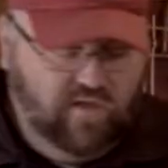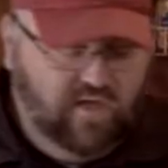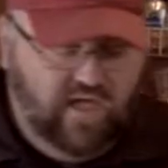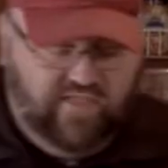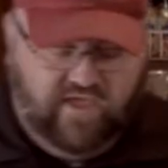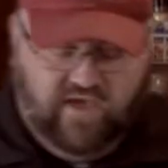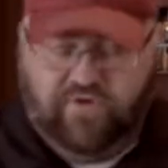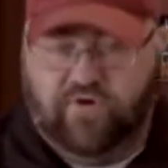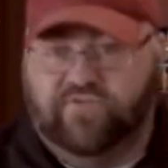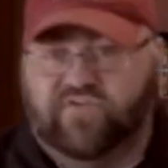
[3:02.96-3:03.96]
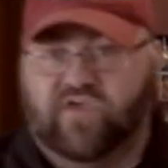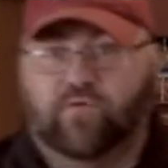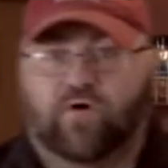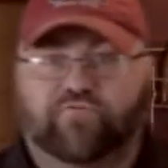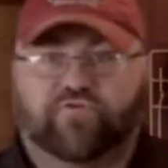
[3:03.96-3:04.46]
and the other
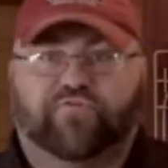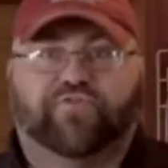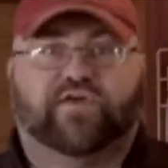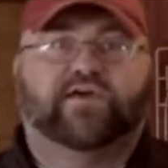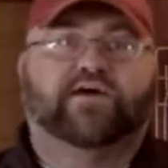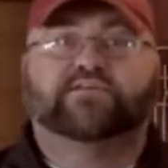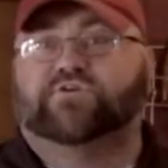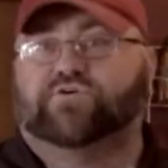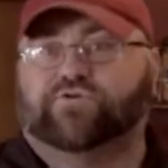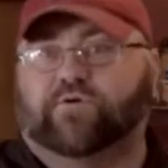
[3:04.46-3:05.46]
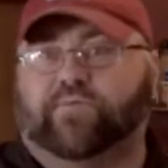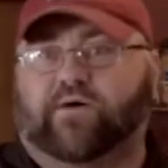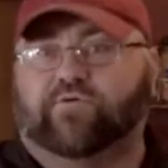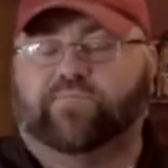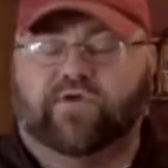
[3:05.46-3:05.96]
T-bones are for the kids. Those are a pound
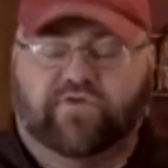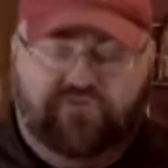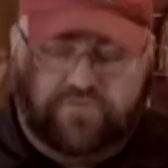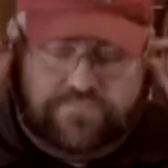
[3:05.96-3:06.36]
a piece.